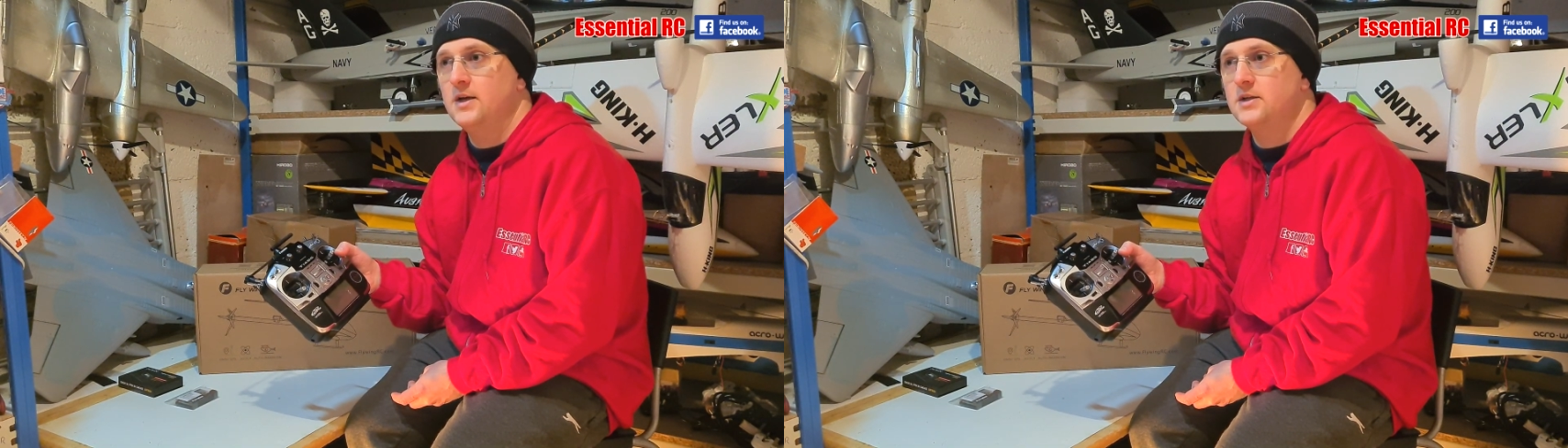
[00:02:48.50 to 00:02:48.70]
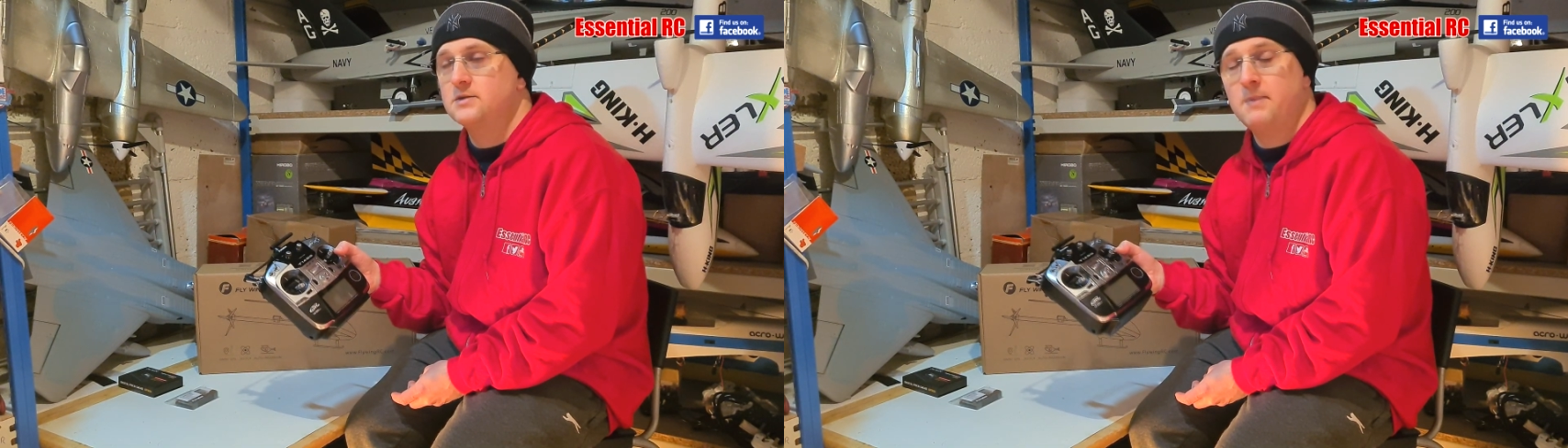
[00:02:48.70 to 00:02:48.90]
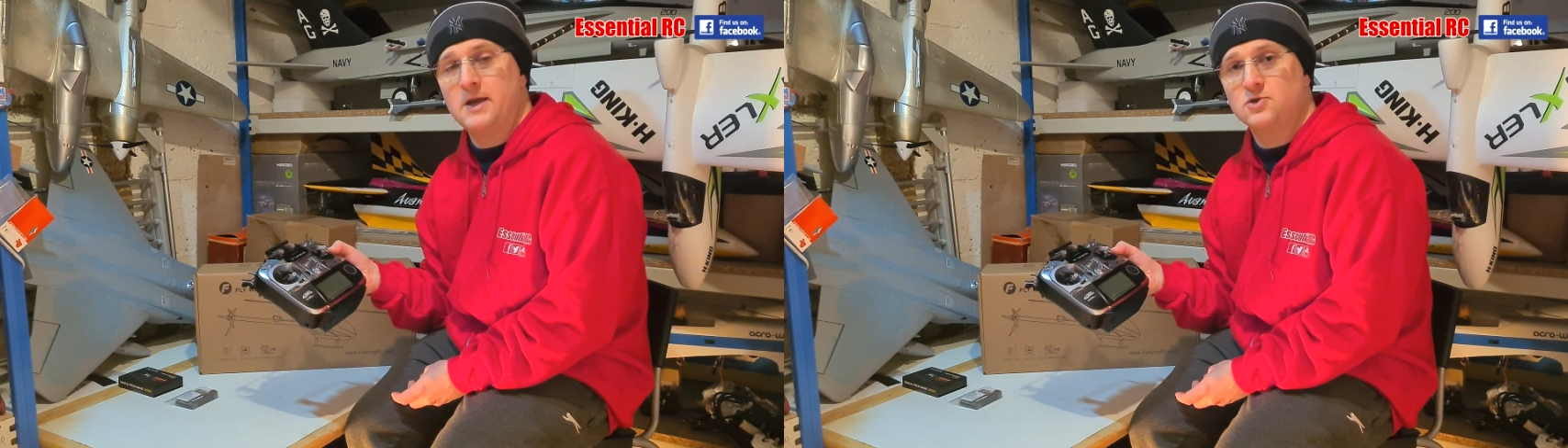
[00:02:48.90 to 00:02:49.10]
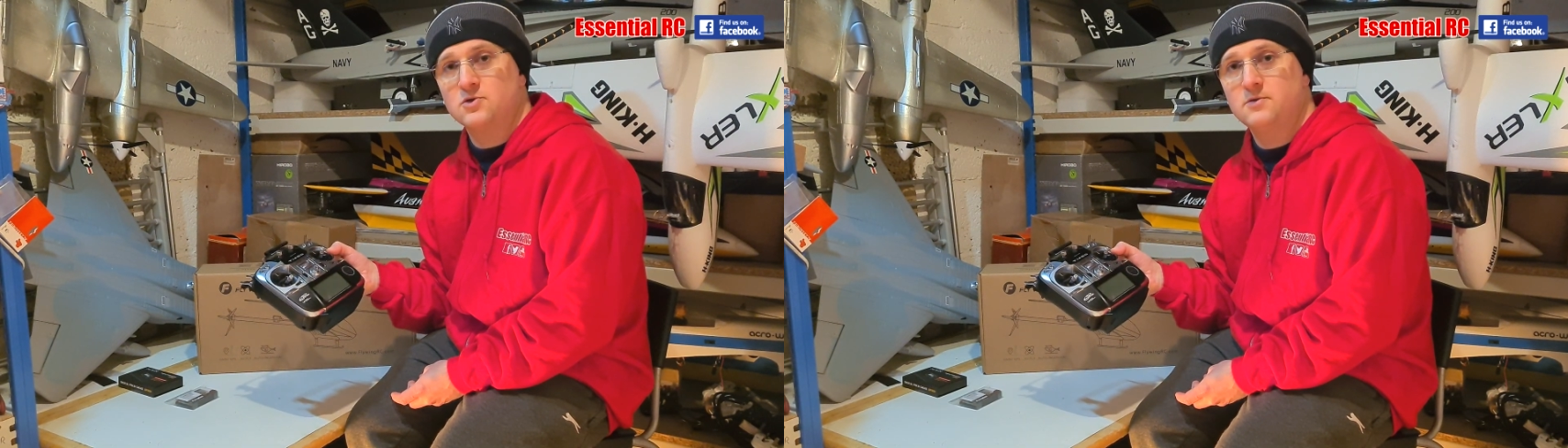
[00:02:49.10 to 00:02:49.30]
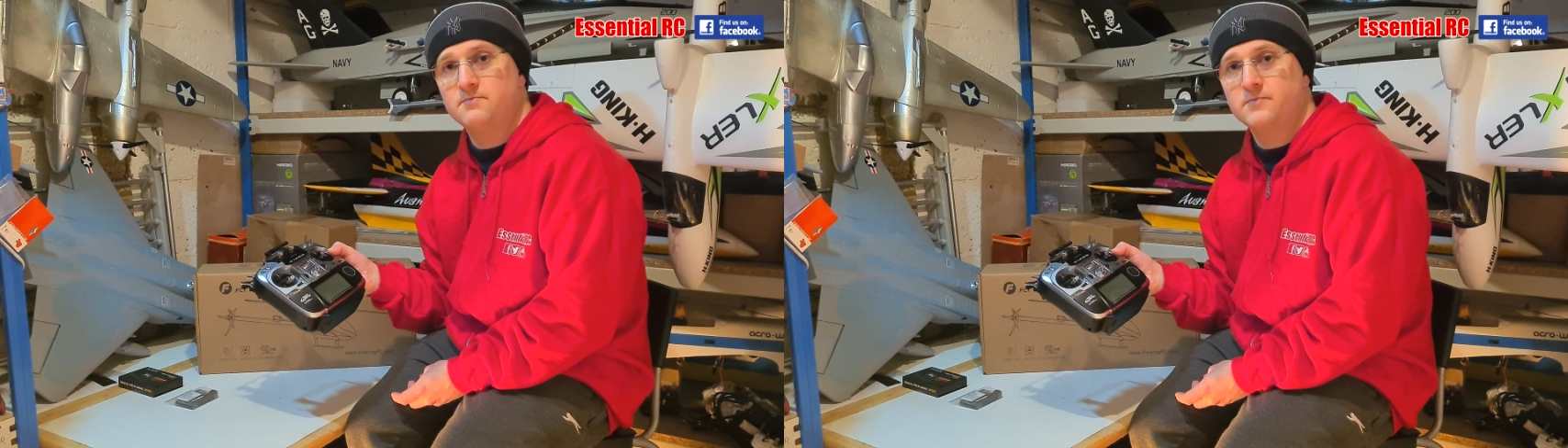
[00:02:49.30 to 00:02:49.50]

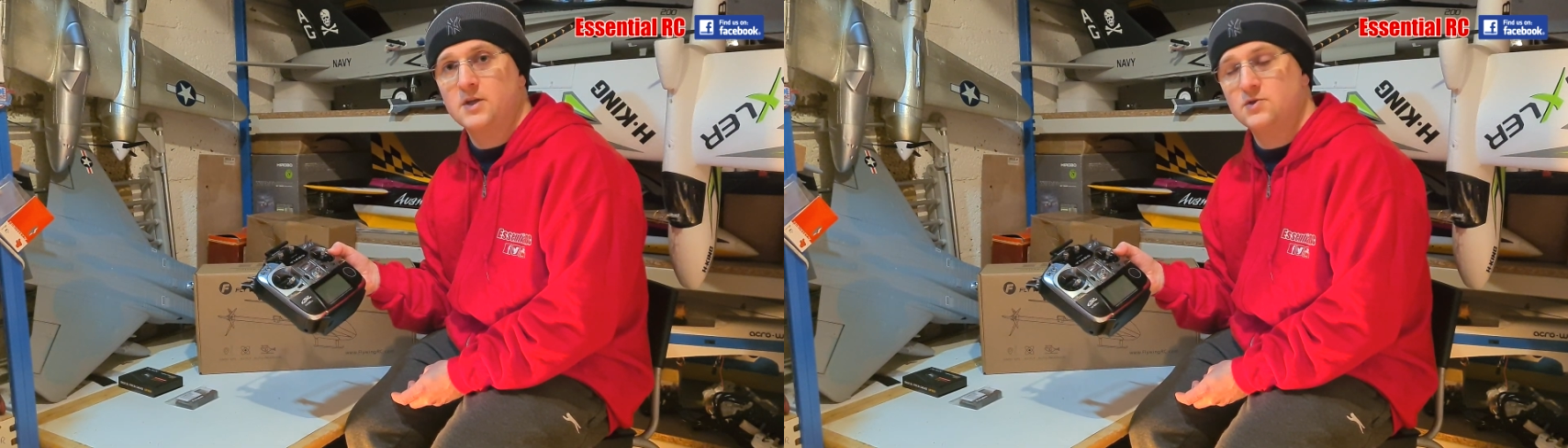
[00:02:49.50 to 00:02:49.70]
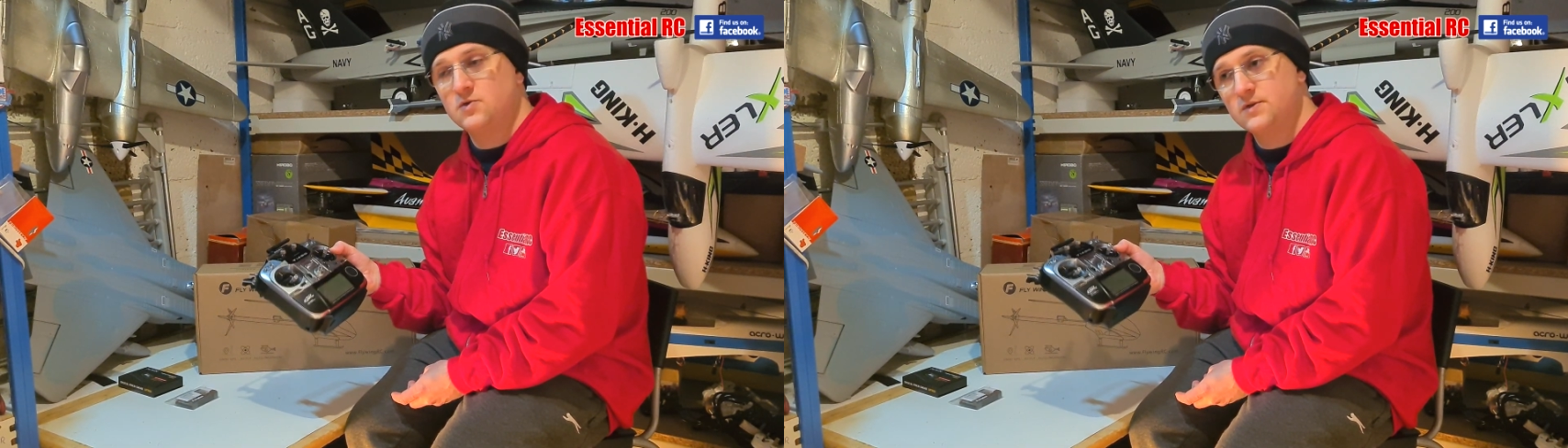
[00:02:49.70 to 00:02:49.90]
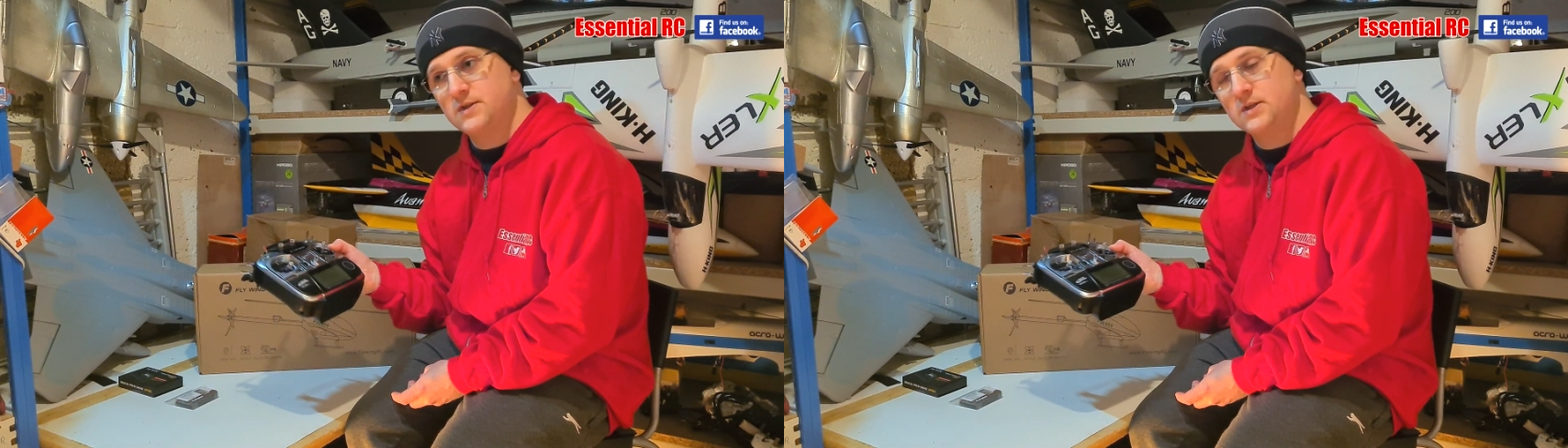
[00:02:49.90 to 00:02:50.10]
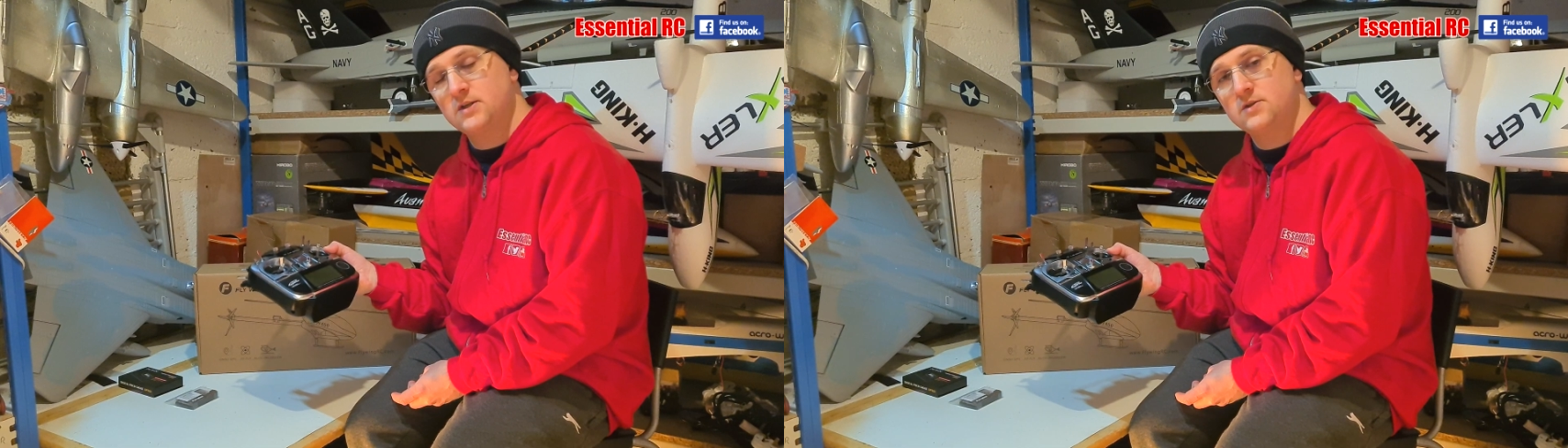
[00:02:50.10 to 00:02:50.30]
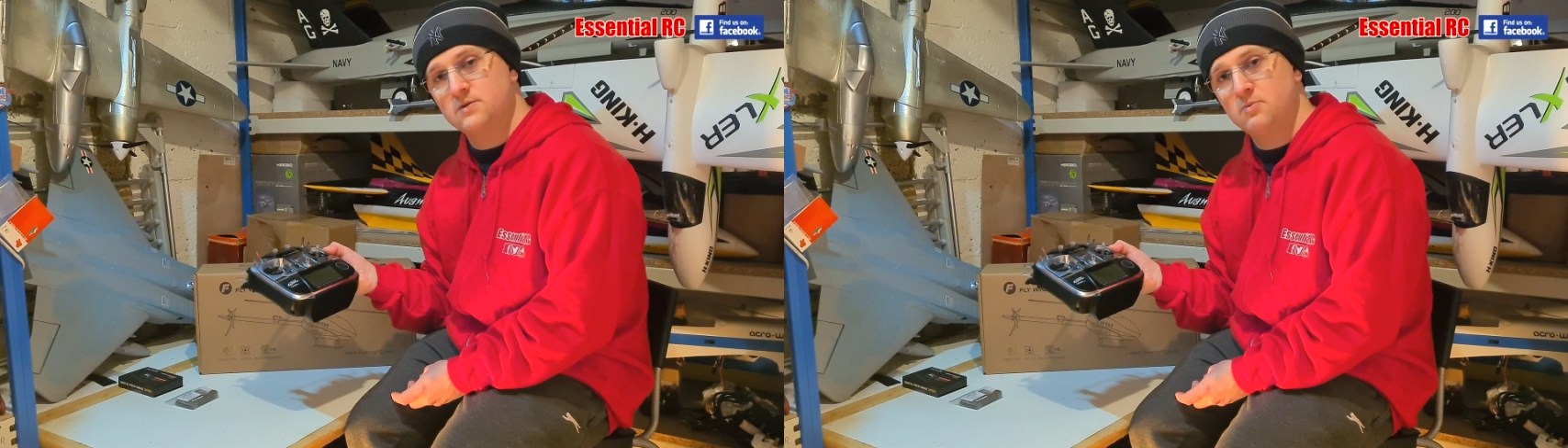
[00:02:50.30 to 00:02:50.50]
Spectrum, as long as it
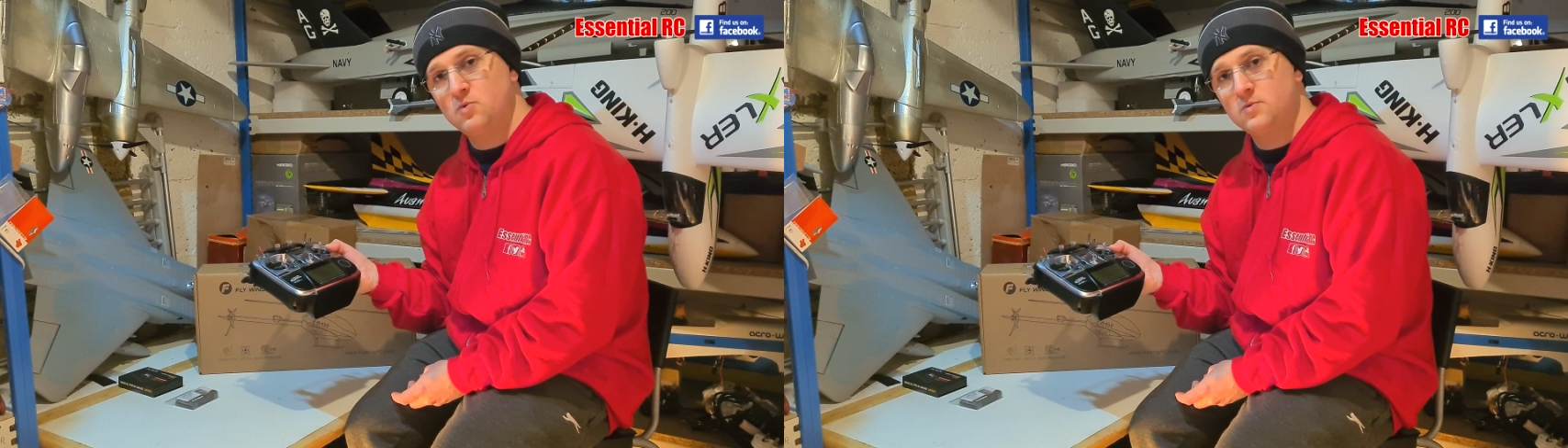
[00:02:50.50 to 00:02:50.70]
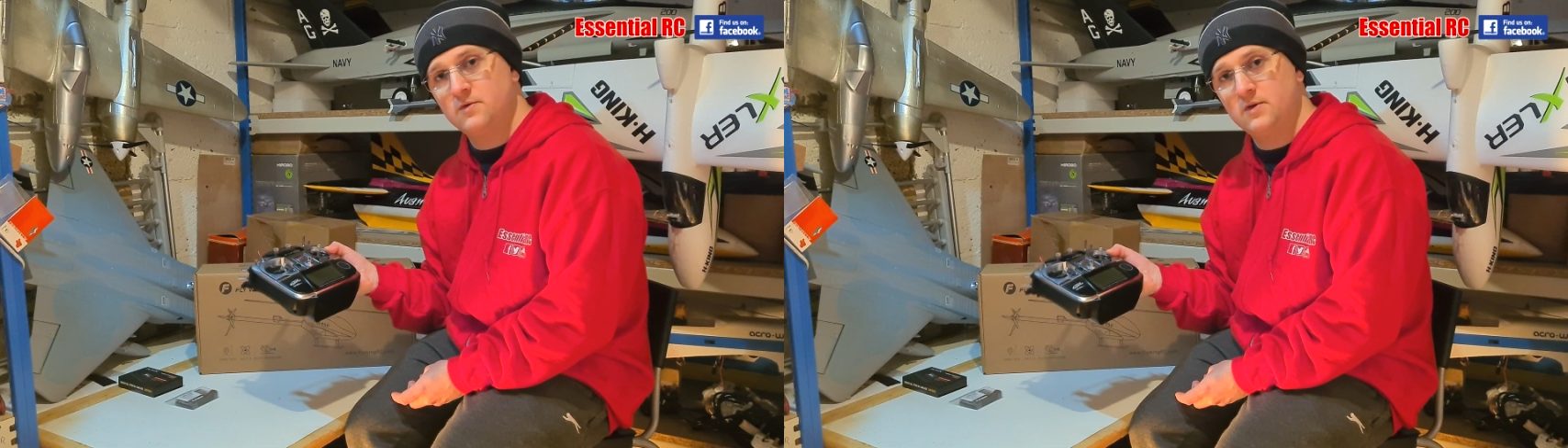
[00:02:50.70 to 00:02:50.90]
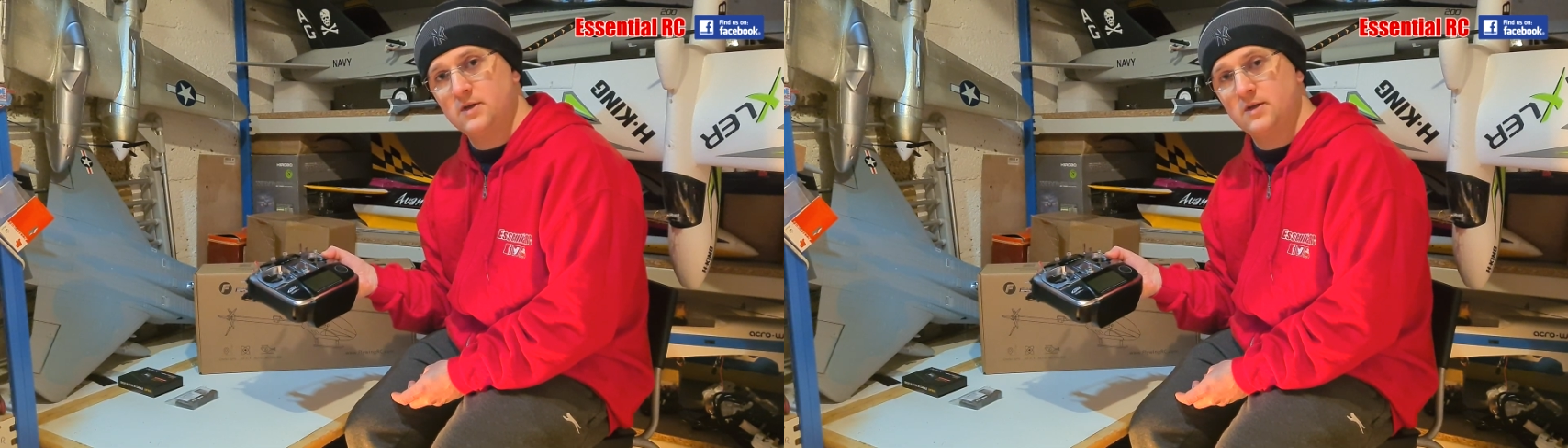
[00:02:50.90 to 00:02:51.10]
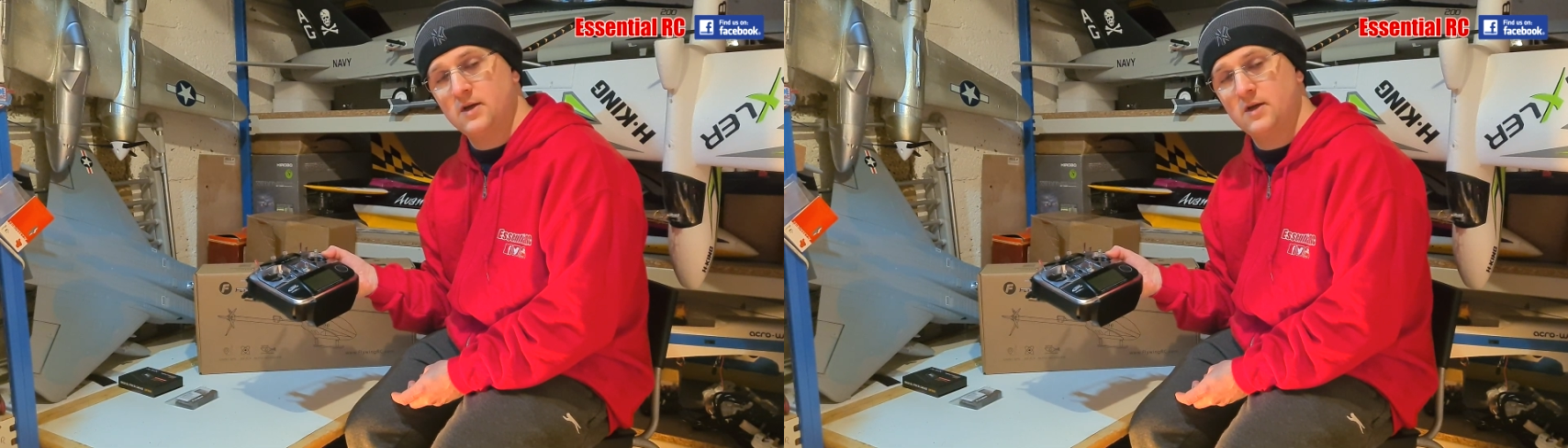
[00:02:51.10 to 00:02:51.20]
can support the